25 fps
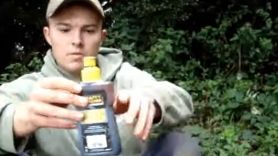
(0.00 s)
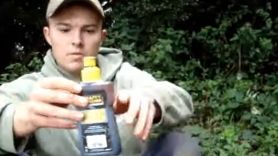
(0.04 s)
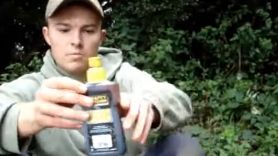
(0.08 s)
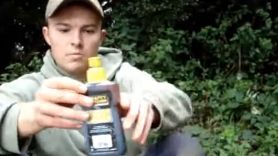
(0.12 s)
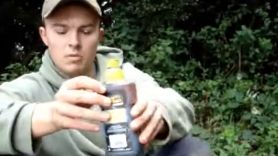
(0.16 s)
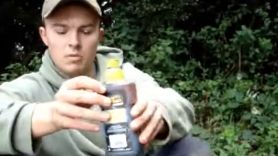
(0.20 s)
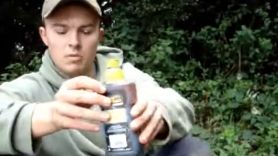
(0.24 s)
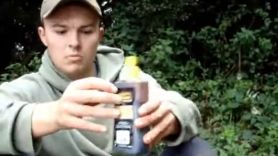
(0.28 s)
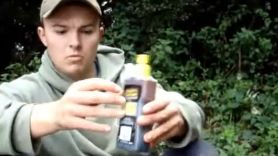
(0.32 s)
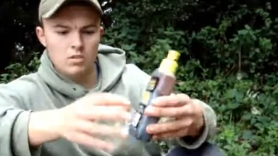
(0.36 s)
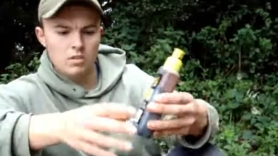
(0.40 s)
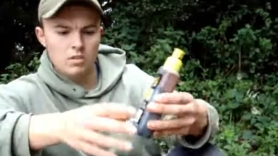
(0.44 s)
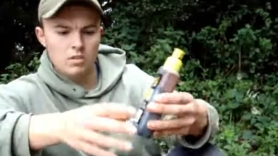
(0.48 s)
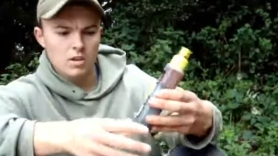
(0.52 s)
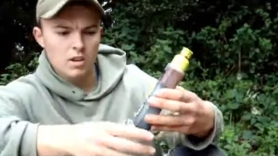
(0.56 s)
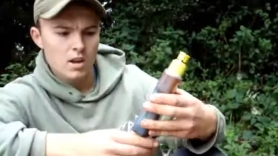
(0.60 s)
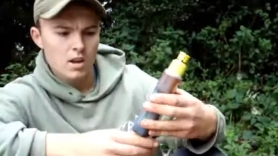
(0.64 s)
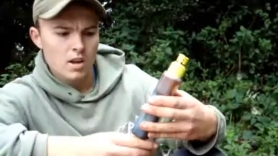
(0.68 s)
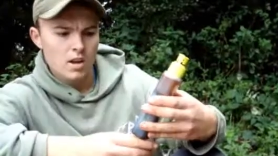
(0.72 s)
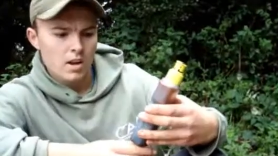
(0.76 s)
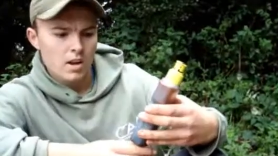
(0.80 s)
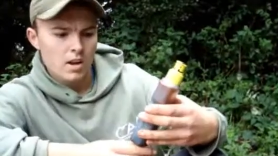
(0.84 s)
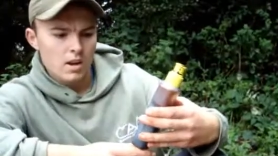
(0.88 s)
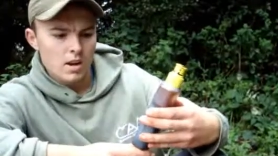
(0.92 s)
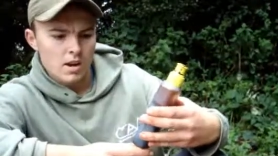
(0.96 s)
at the moment.
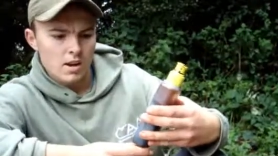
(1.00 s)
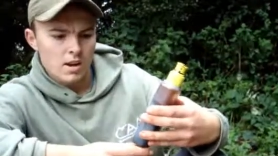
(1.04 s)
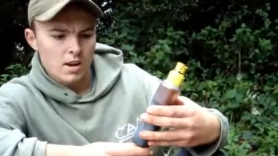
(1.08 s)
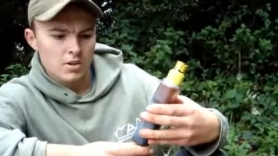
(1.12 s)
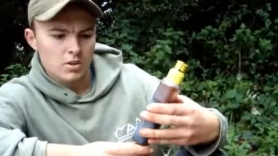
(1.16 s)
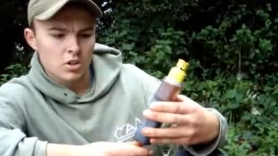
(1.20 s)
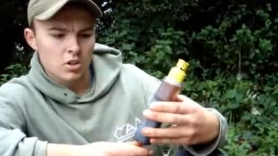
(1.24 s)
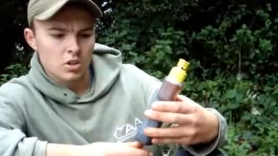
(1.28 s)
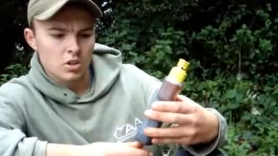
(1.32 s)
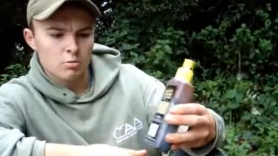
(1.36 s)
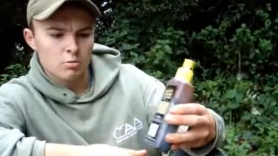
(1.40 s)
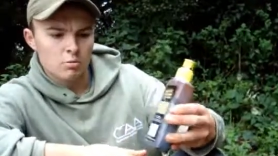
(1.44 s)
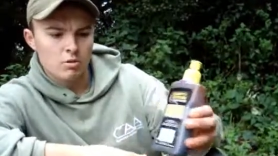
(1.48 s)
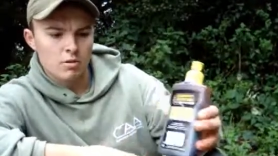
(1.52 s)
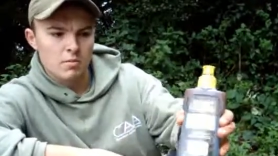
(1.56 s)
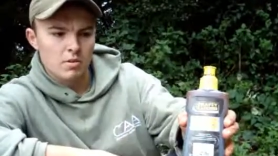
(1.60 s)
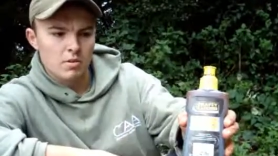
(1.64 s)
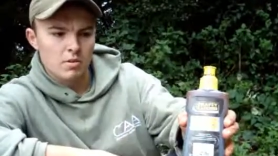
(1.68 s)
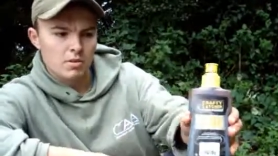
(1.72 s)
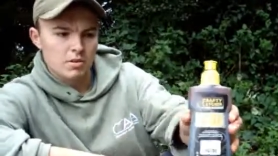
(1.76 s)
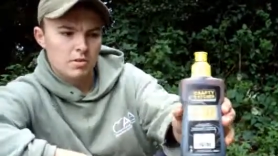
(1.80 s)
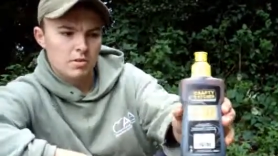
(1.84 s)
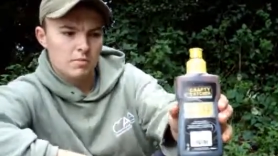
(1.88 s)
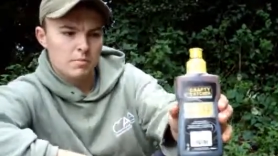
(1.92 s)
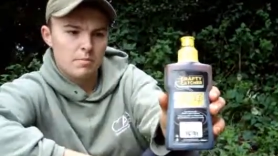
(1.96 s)
It's the sweet
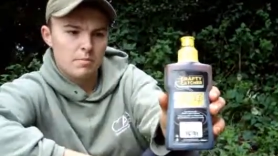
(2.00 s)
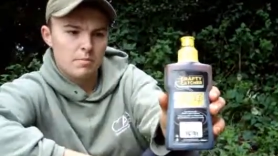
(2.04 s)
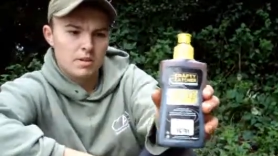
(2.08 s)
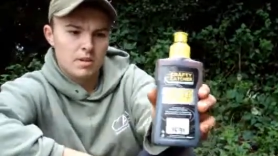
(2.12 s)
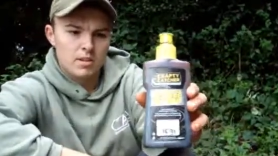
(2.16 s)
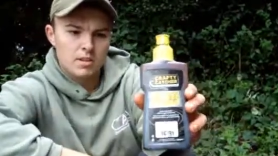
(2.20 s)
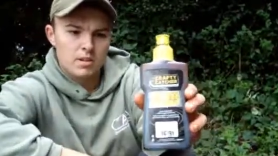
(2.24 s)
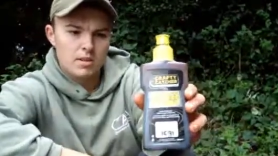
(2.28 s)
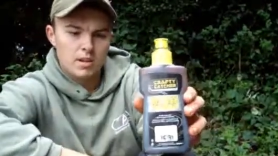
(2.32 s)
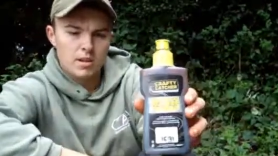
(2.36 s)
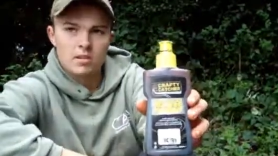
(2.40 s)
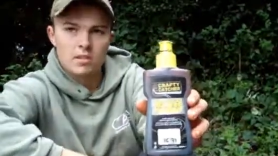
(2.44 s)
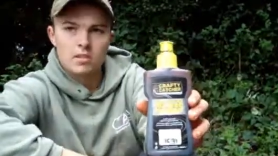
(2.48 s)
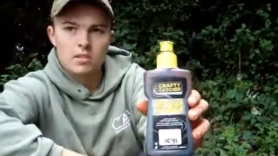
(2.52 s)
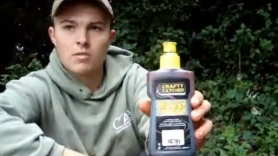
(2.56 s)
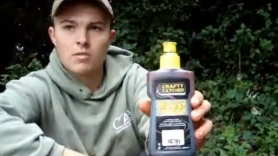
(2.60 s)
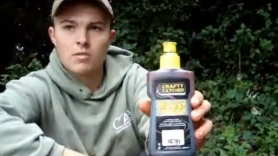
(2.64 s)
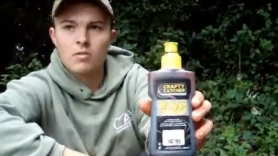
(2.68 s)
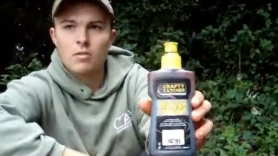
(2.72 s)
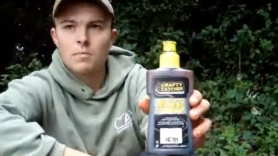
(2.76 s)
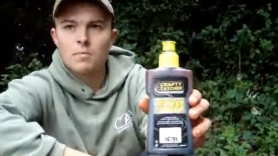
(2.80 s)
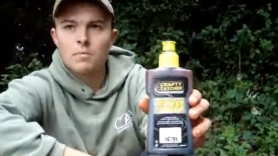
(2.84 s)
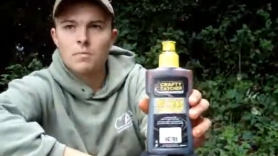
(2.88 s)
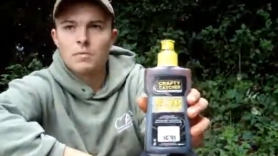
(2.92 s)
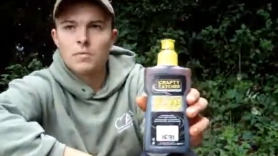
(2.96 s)
mouse and betaine
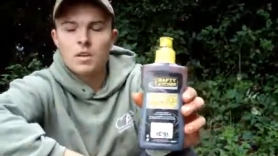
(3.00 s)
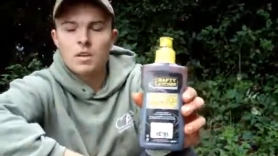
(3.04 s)
syrup.